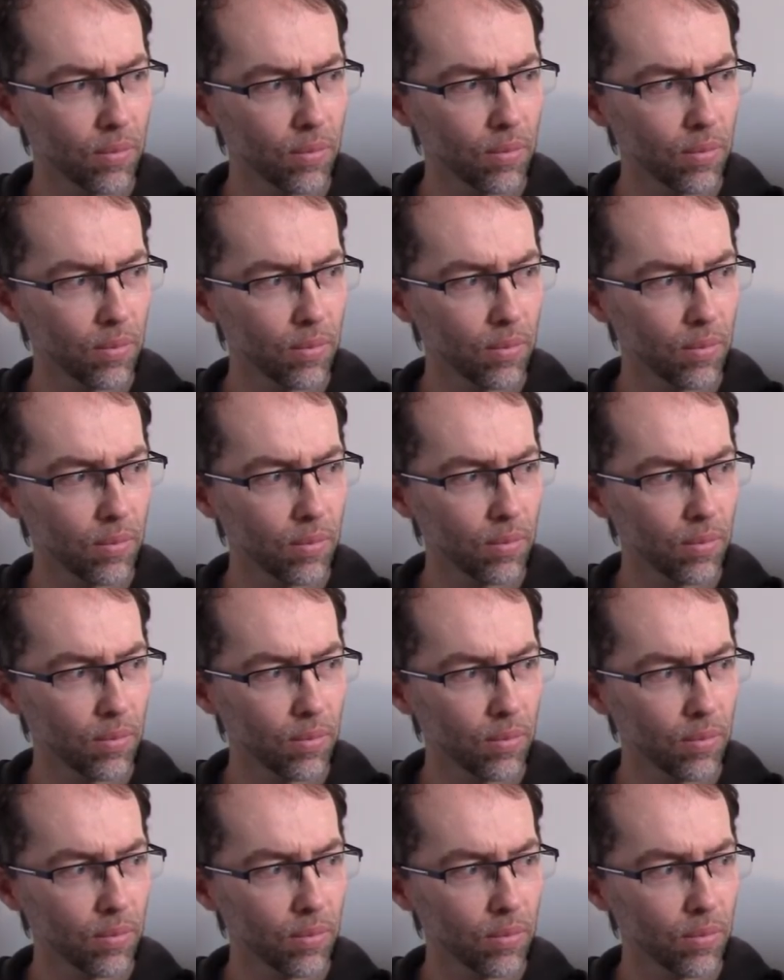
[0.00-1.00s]

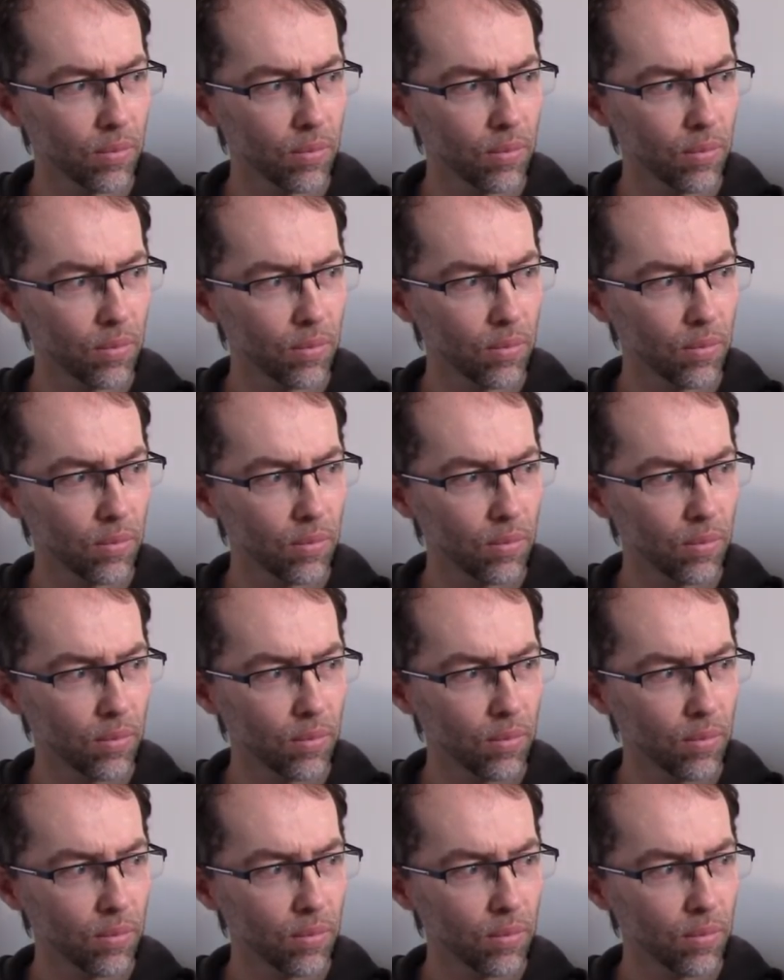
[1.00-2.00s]

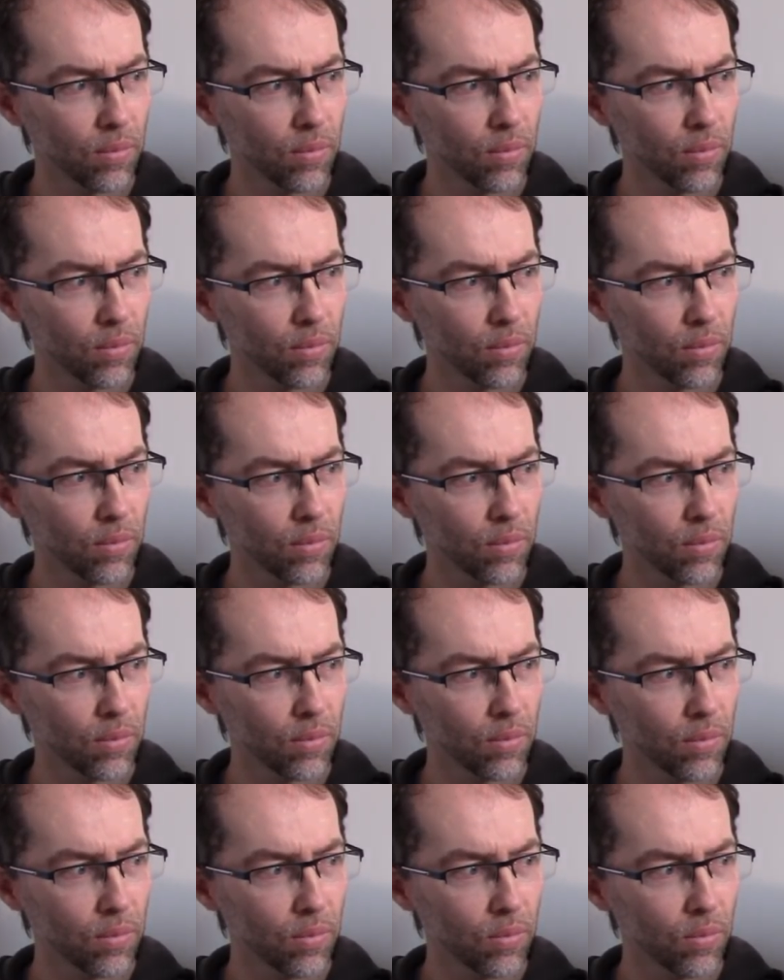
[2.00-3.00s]

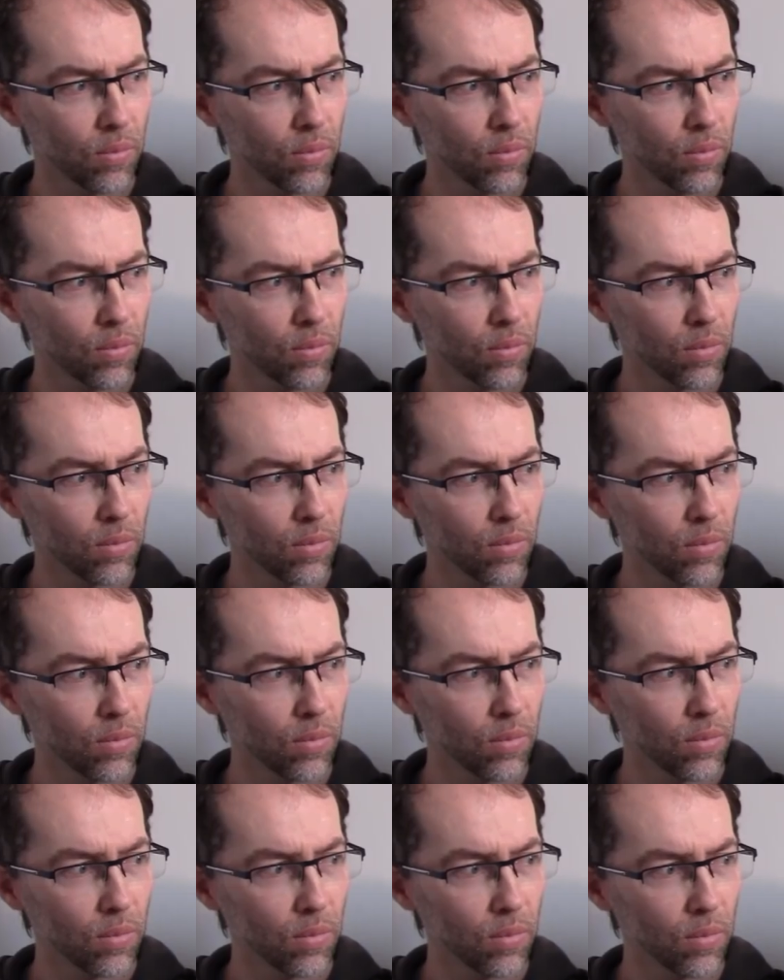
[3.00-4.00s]

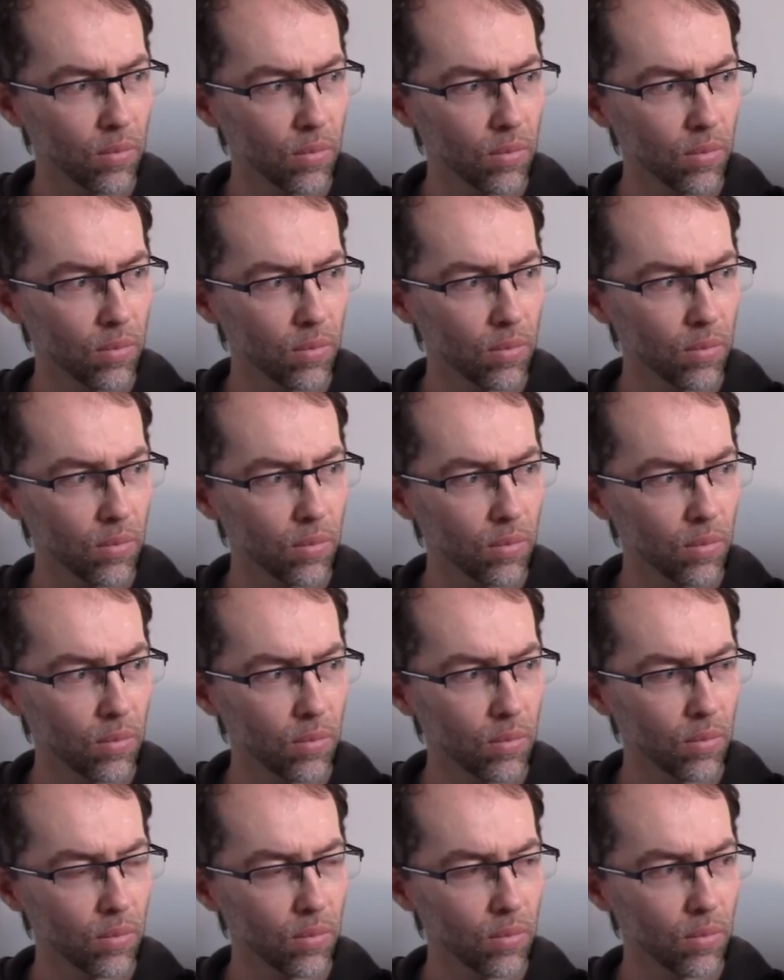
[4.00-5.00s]

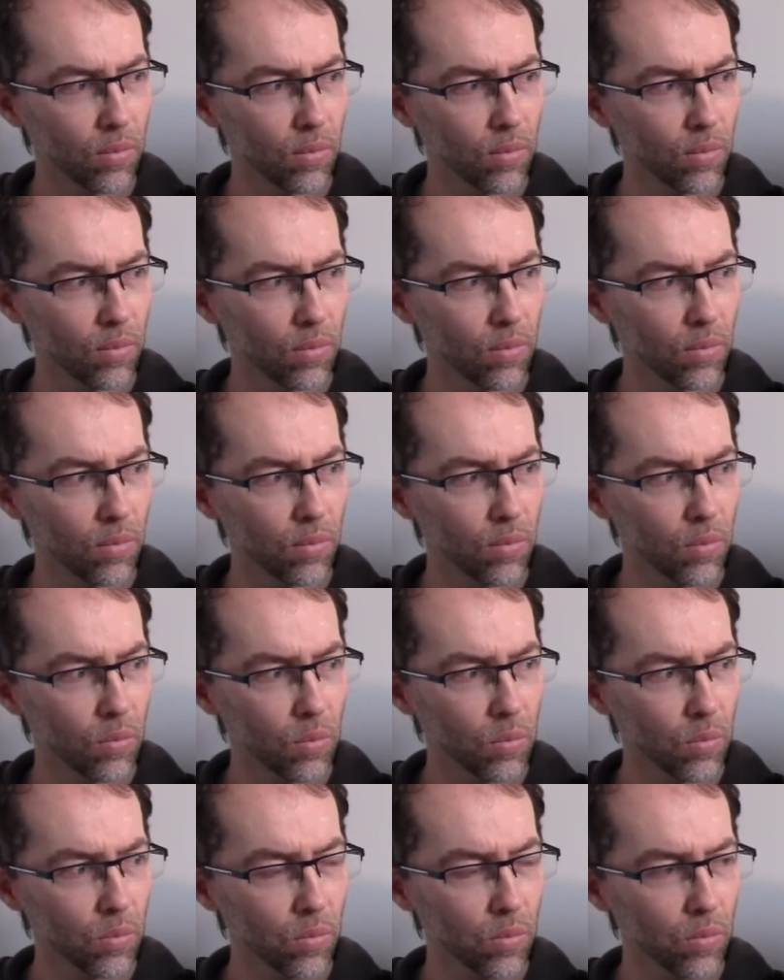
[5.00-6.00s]

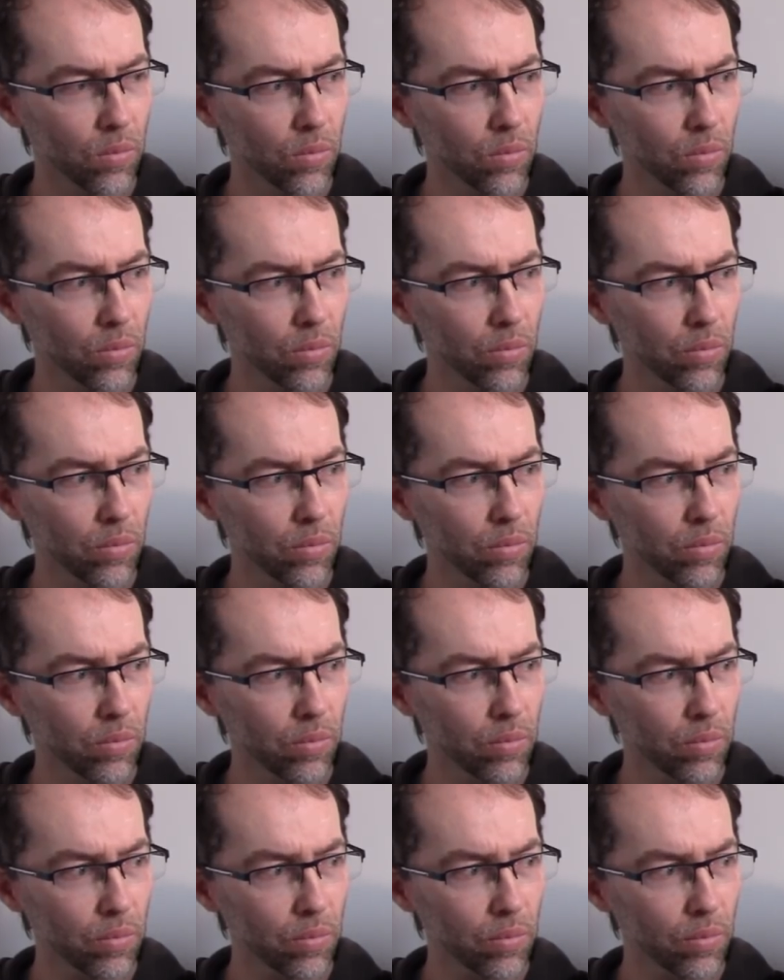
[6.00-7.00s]

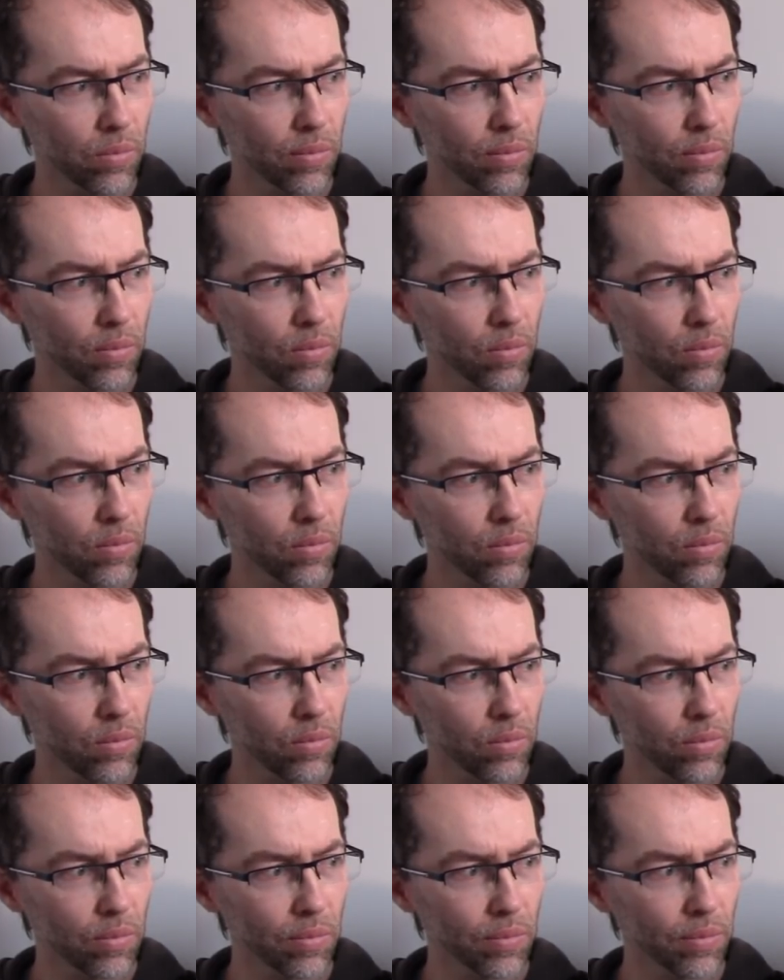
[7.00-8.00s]
[no speech]